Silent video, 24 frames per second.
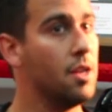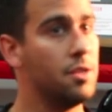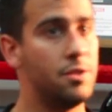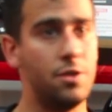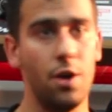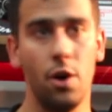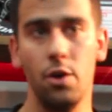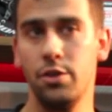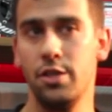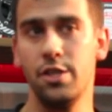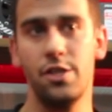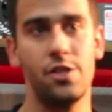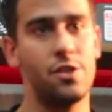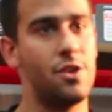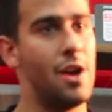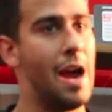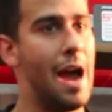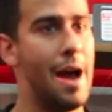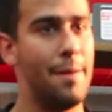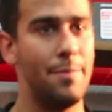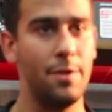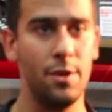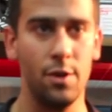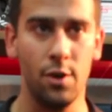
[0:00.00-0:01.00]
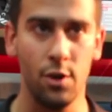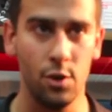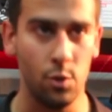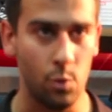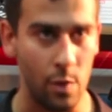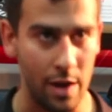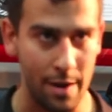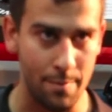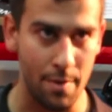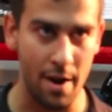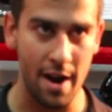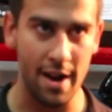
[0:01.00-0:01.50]
don't just grab the old
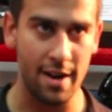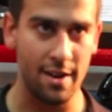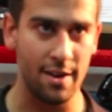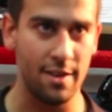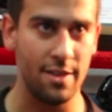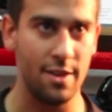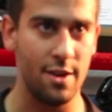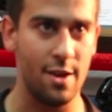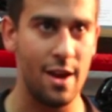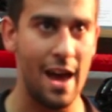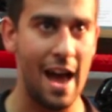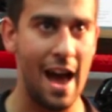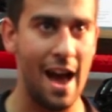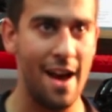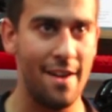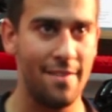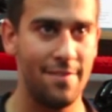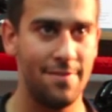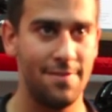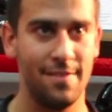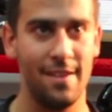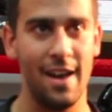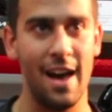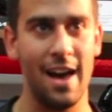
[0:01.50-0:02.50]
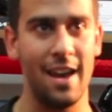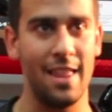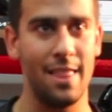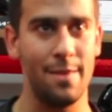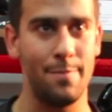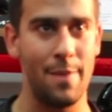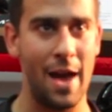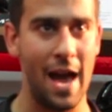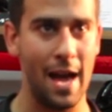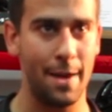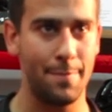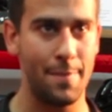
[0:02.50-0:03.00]
windbreaker that you have out of
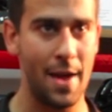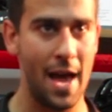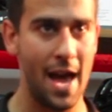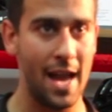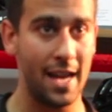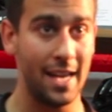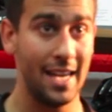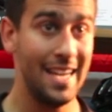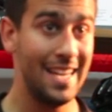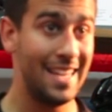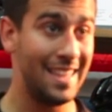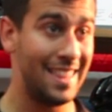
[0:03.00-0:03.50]
the backpack.